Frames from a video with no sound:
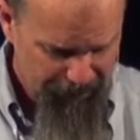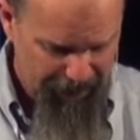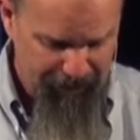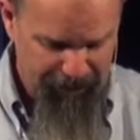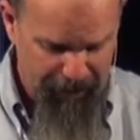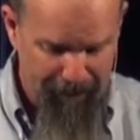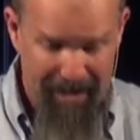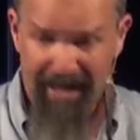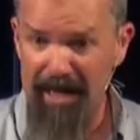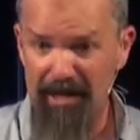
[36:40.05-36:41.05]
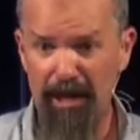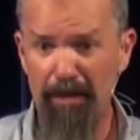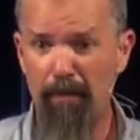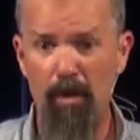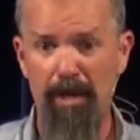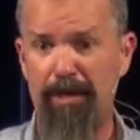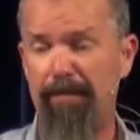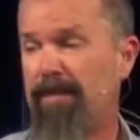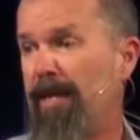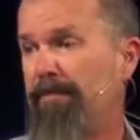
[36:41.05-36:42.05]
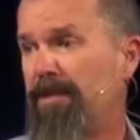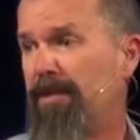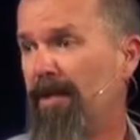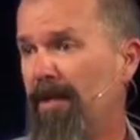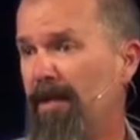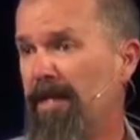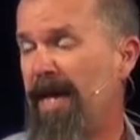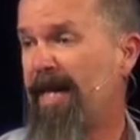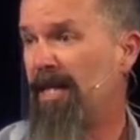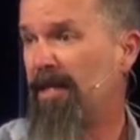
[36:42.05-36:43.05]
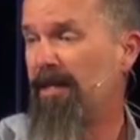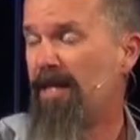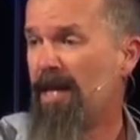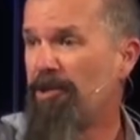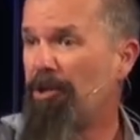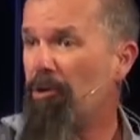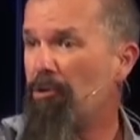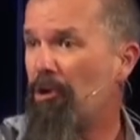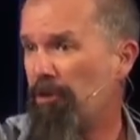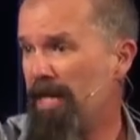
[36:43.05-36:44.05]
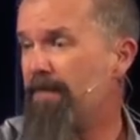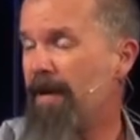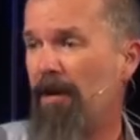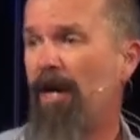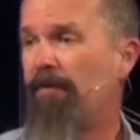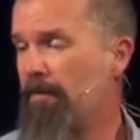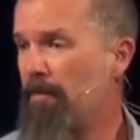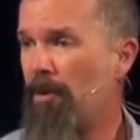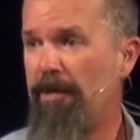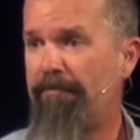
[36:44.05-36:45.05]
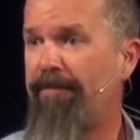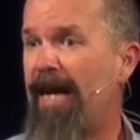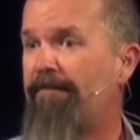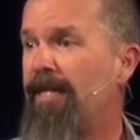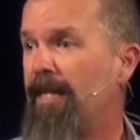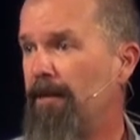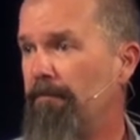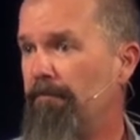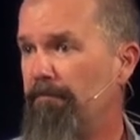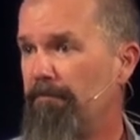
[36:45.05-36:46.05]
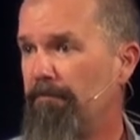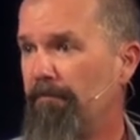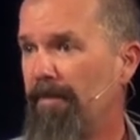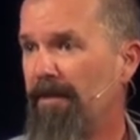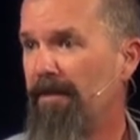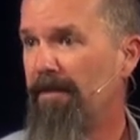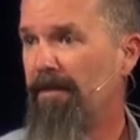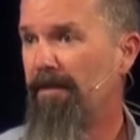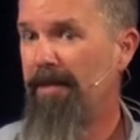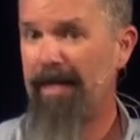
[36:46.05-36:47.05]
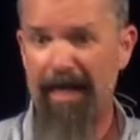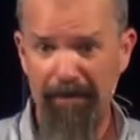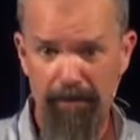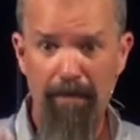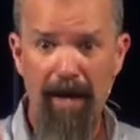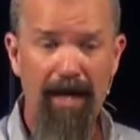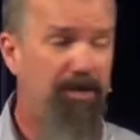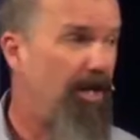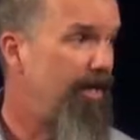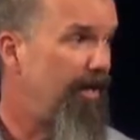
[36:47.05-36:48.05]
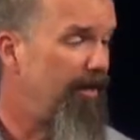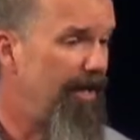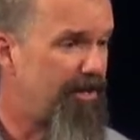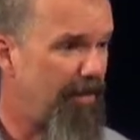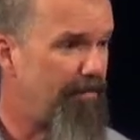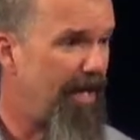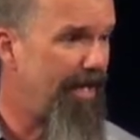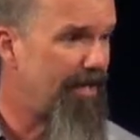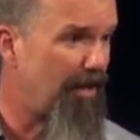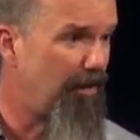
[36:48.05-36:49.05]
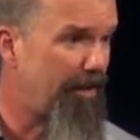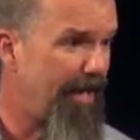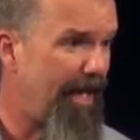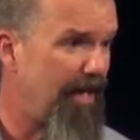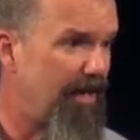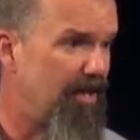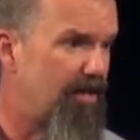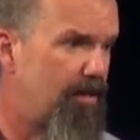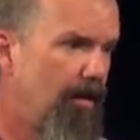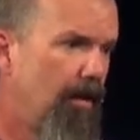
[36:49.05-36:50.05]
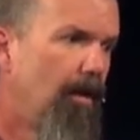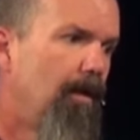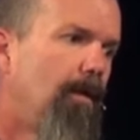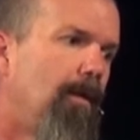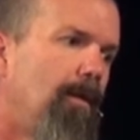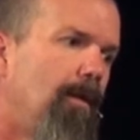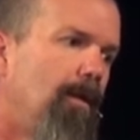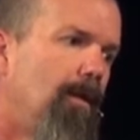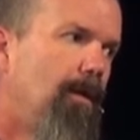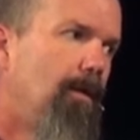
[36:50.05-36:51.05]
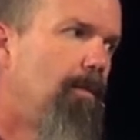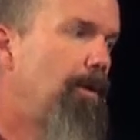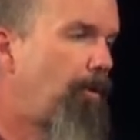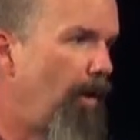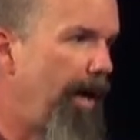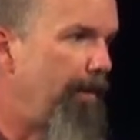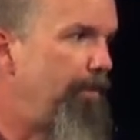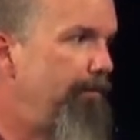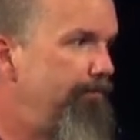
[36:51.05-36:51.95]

I'll set up my desk in the morning sometimes. I get a Google email every morning at 5 a.m. that gives me my agenda. And some days I look at it and just, well, crap.